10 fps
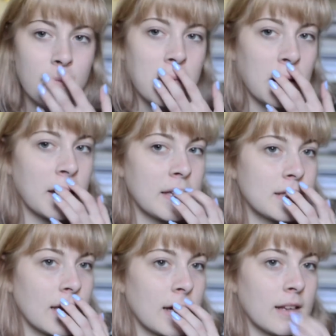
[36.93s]
the
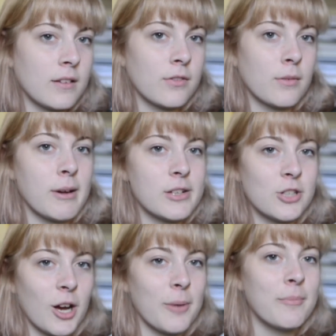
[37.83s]
kids like I do for my
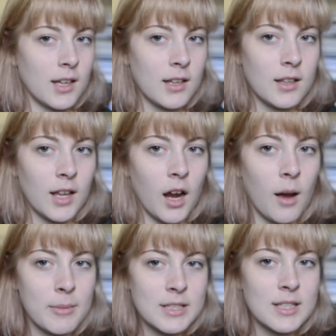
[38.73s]
job. They
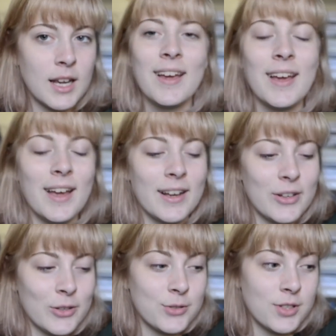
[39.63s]
got me sick.
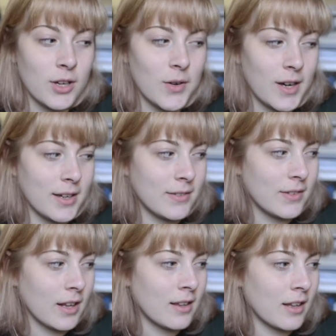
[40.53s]
Anywho, so I'm
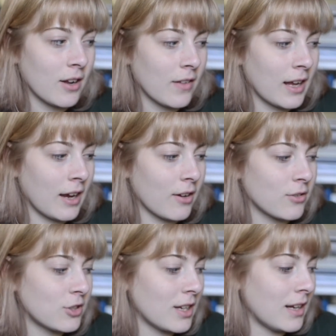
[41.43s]
like sitting on the
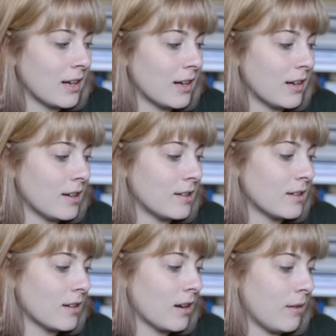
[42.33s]
couch
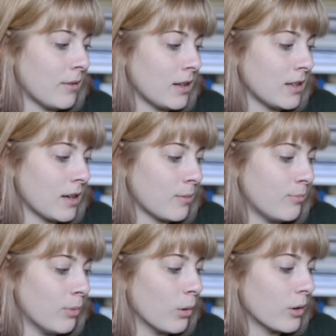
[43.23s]
and I'm not like
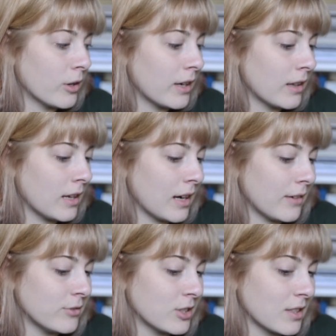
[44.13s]
bored or anything.
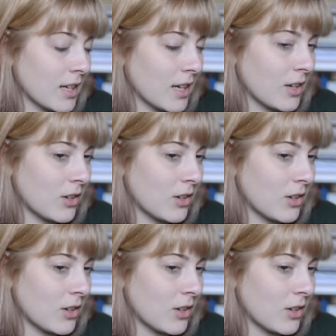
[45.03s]
I'm just like